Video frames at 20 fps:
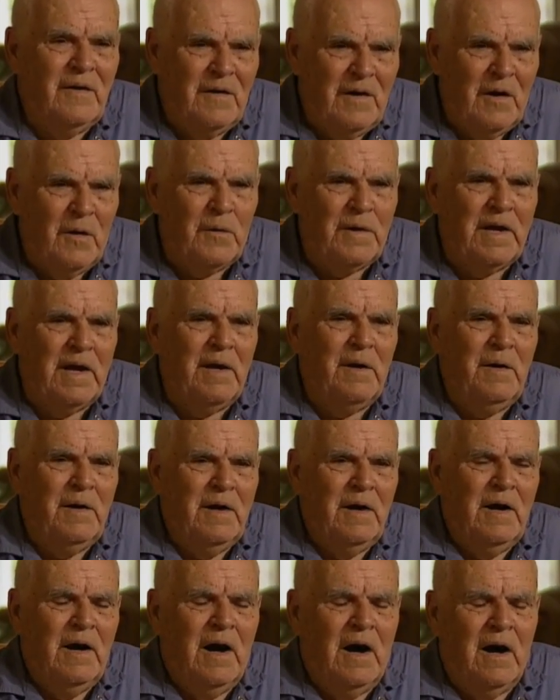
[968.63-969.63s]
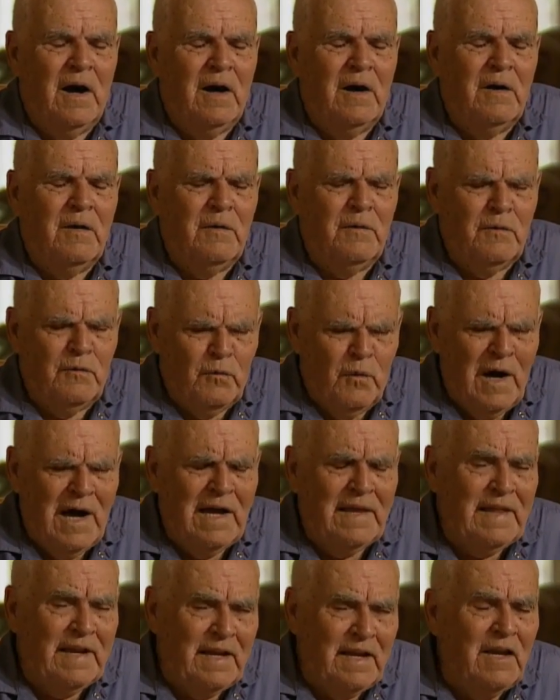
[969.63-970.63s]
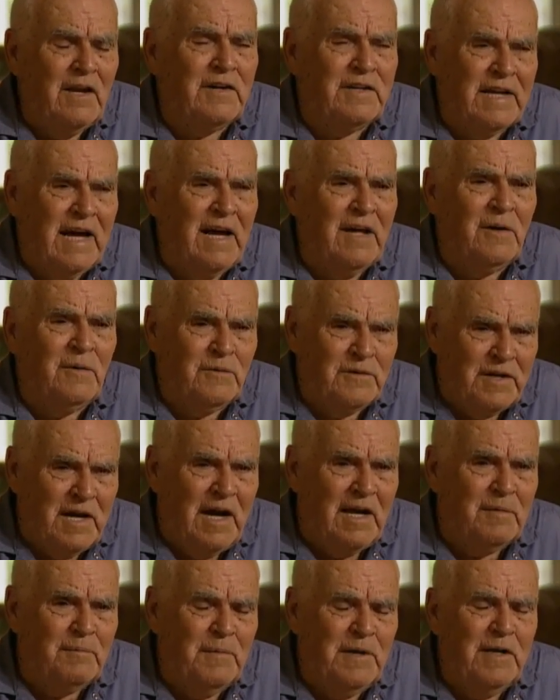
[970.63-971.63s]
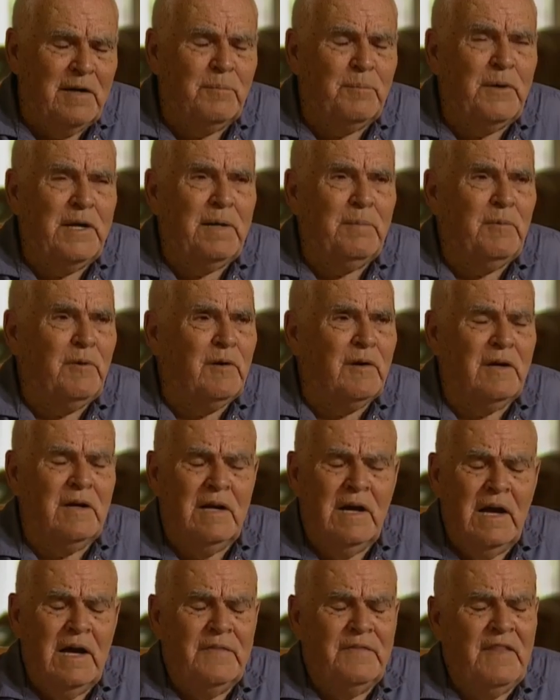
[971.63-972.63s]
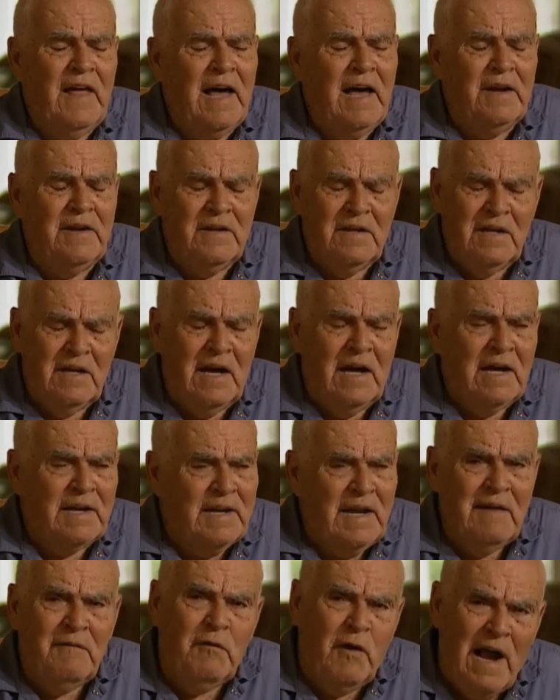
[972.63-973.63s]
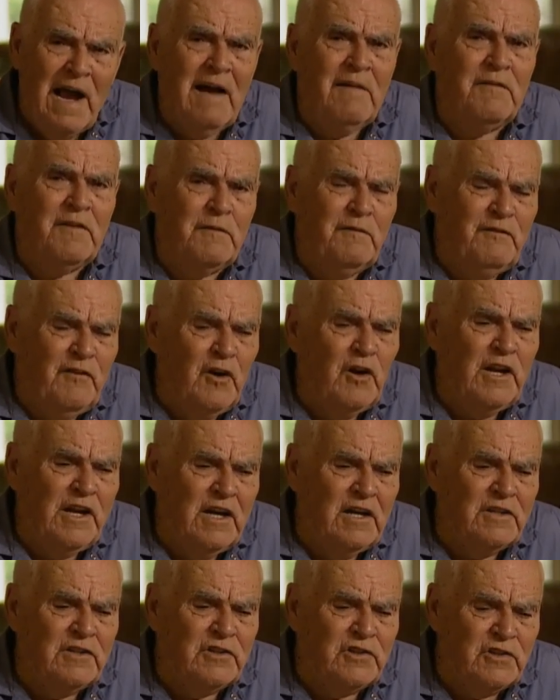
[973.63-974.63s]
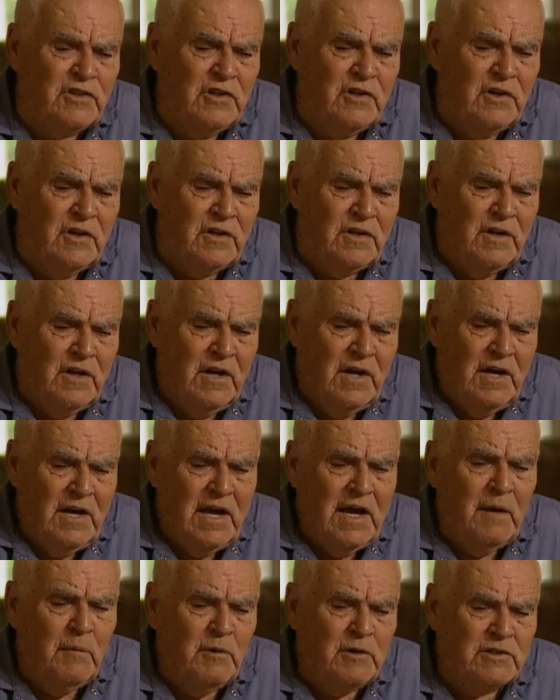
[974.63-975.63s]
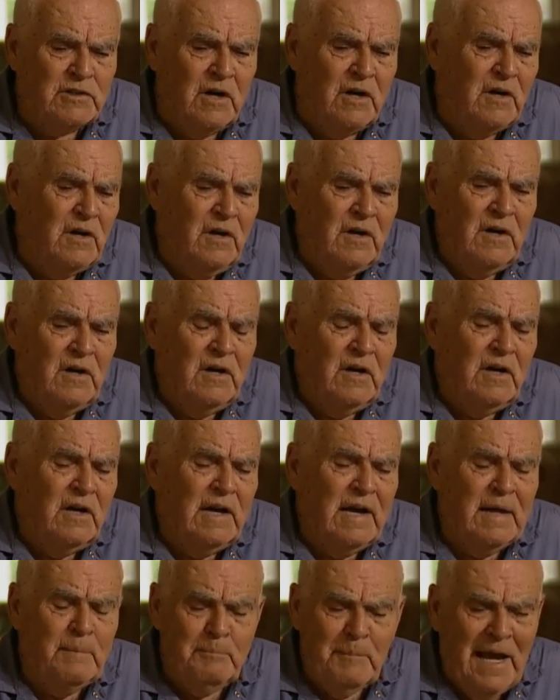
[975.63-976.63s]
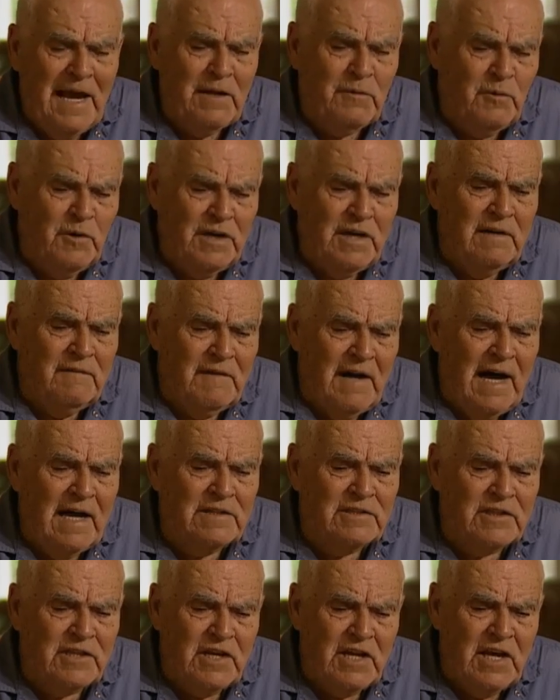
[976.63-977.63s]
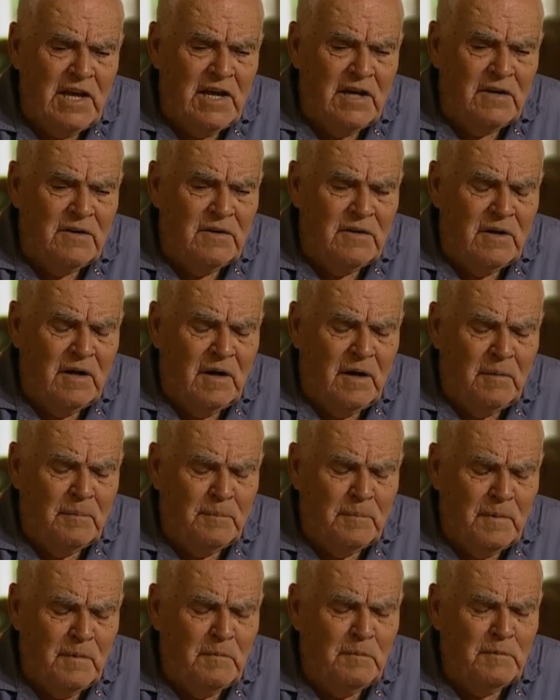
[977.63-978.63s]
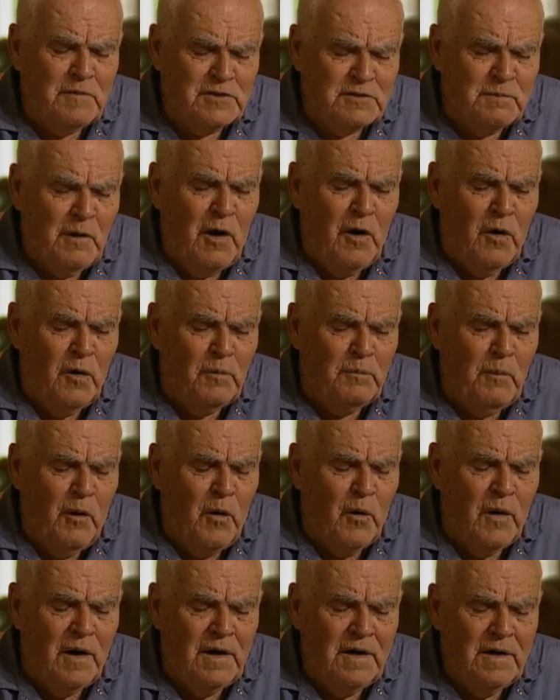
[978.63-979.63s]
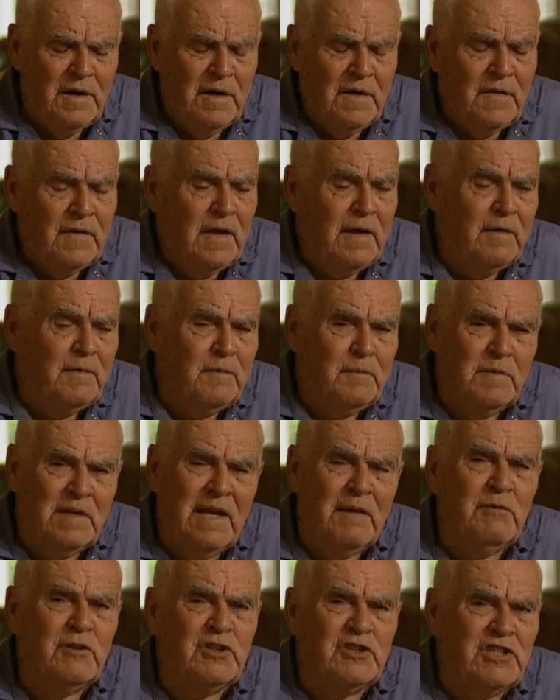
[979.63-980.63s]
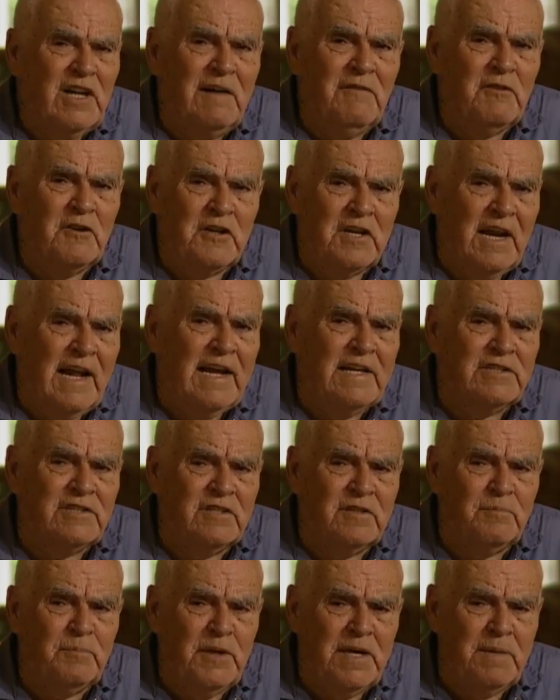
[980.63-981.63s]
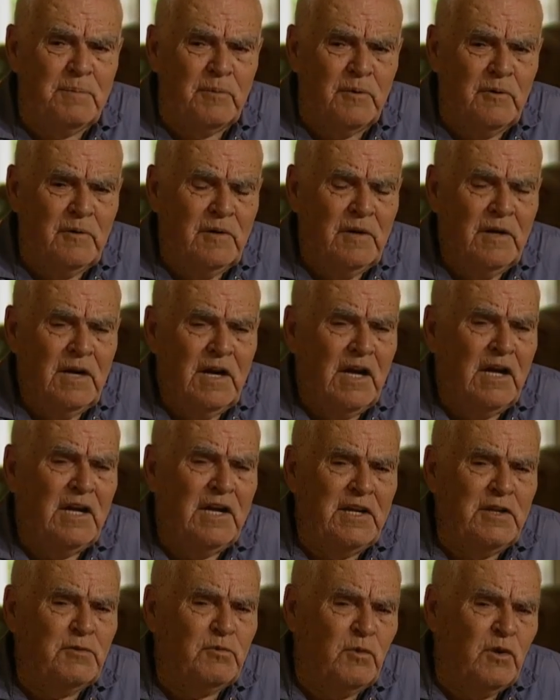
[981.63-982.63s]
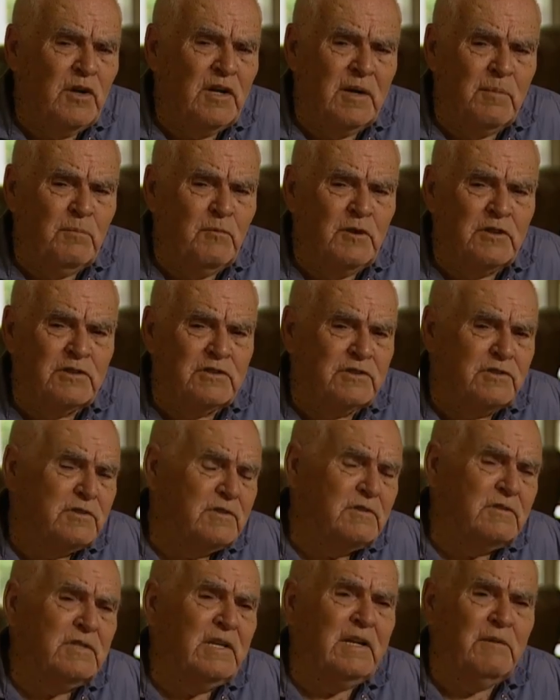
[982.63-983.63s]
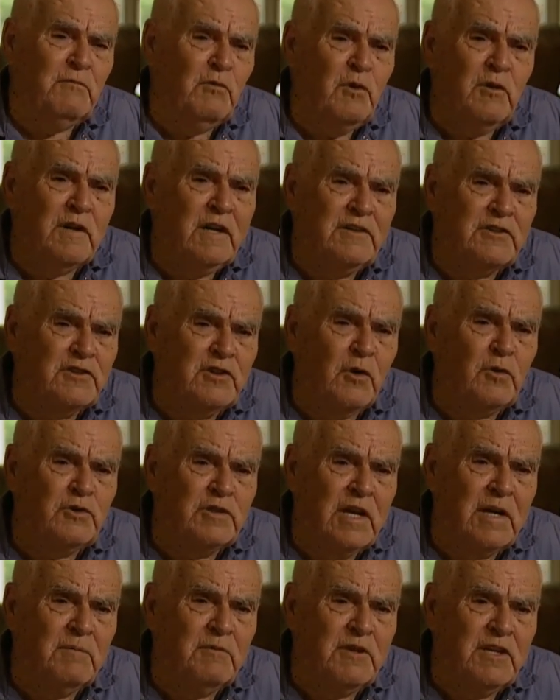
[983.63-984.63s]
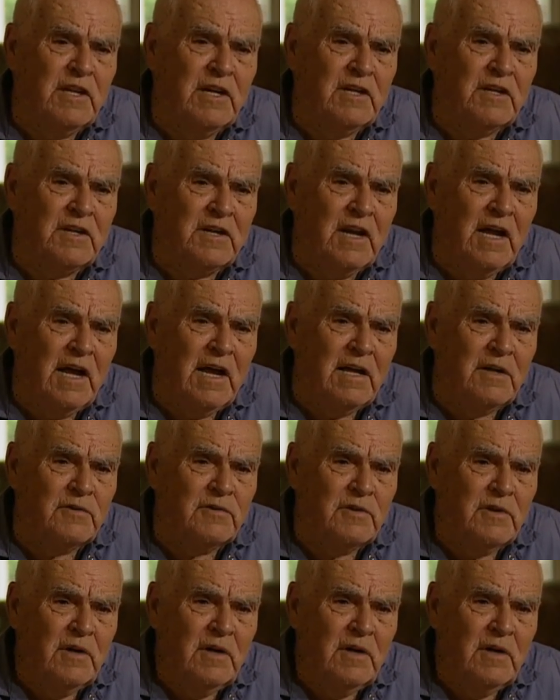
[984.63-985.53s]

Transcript: Okay, uh, why they looked down on cotton mill people? That I never have fully understood. It was a and back whenever I was a kid, a uh, small boy, there, there were several classes of people, and each one of them was didn't want to associate with the other class.